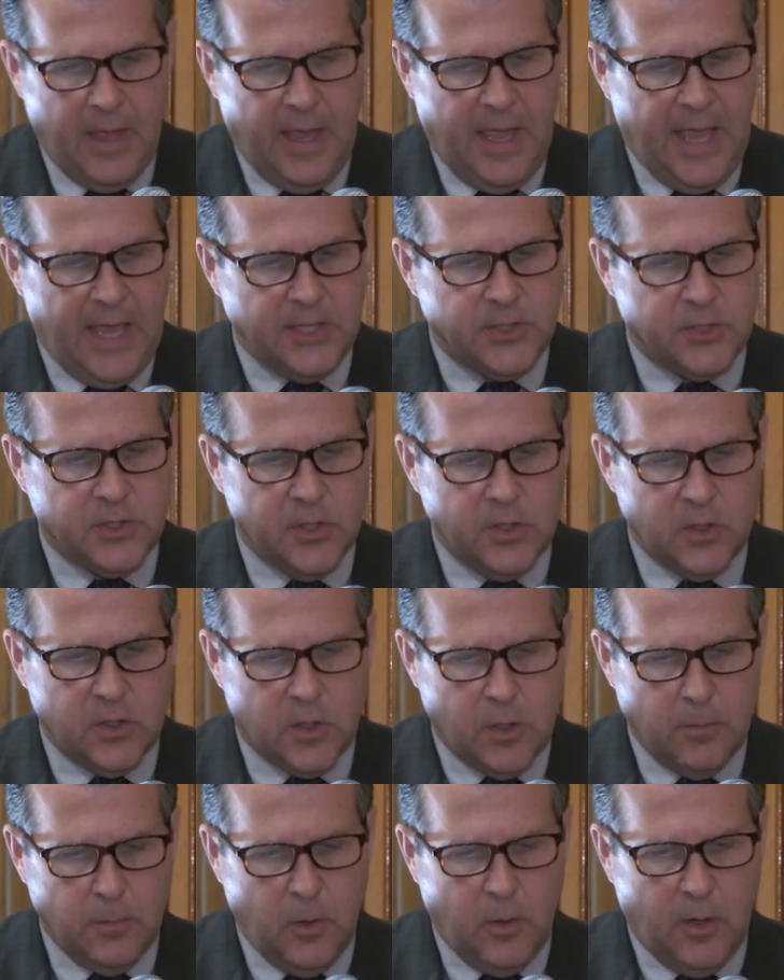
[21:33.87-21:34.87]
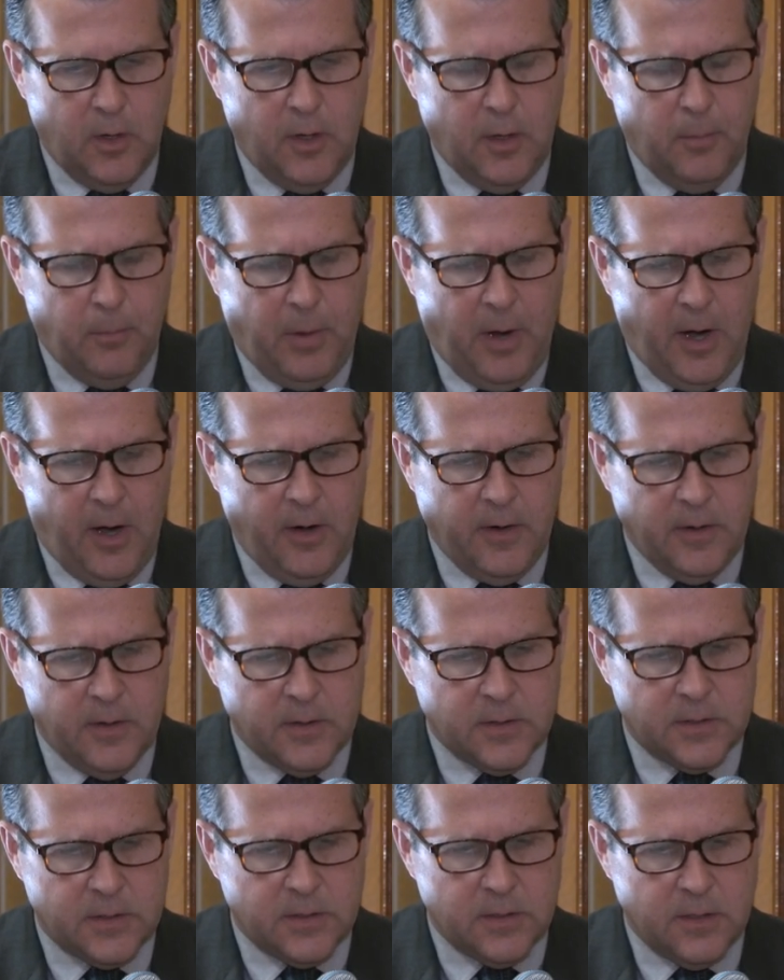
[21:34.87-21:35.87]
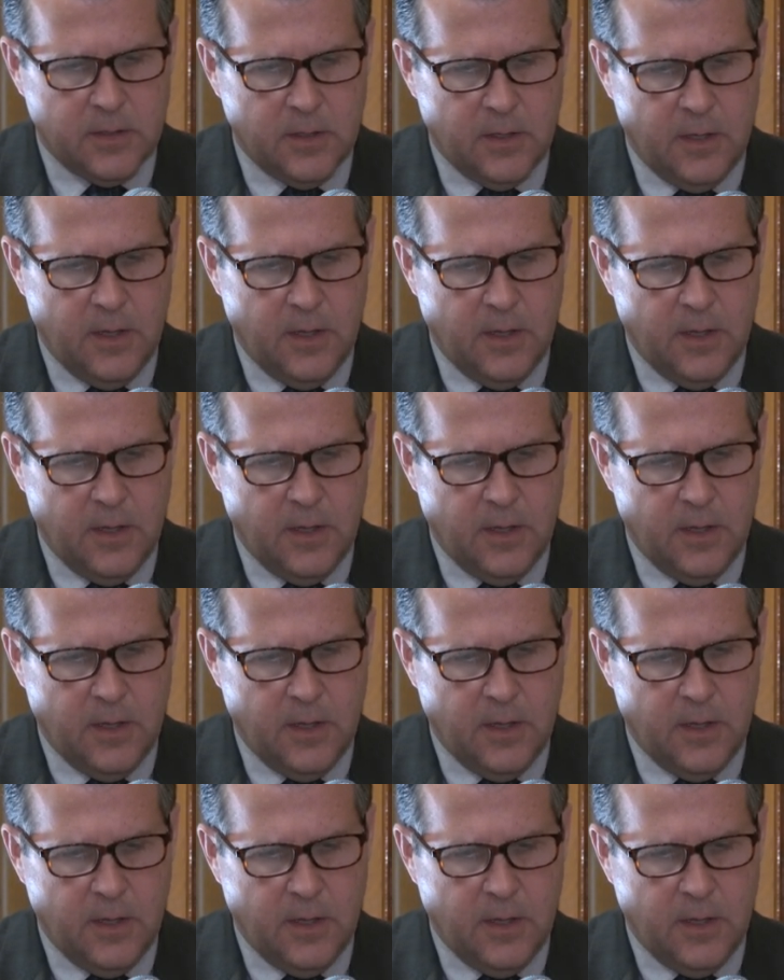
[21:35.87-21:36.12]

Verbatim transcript: Haitian Community Partners,